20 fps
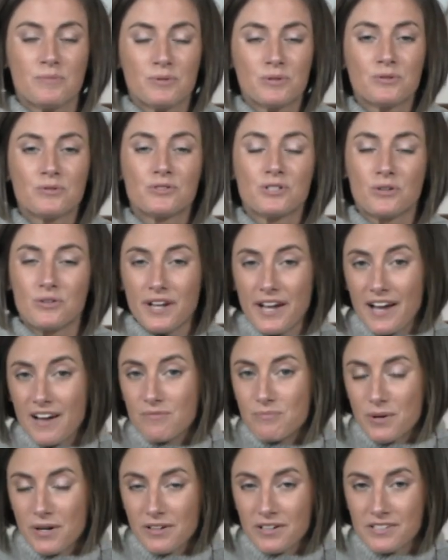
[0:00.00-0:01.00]
who don't have
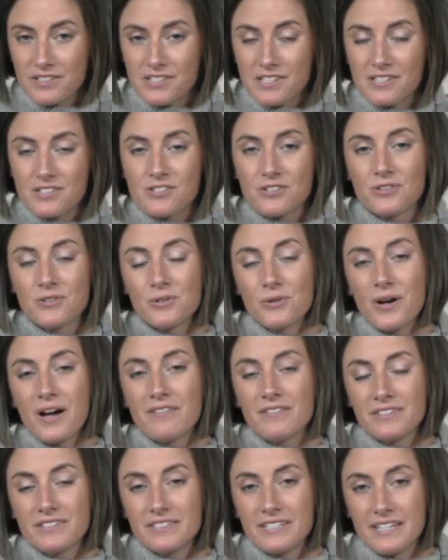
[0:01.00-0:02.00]
Parkinson's or who
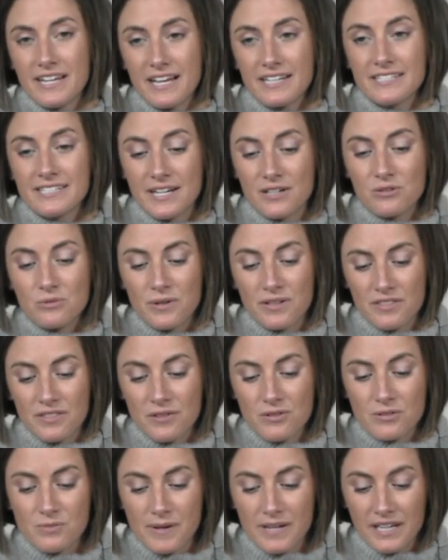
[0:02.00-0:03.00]
haven't dealt with
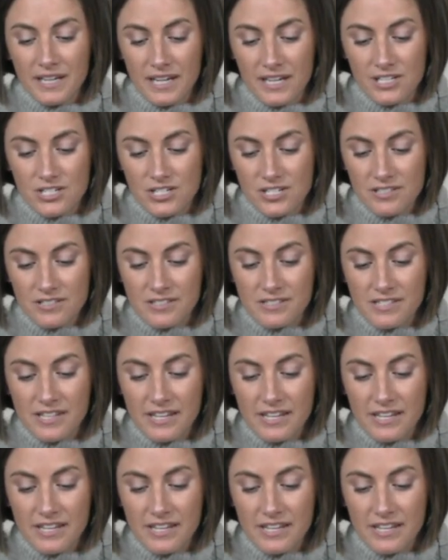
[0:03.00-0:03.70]
those medications,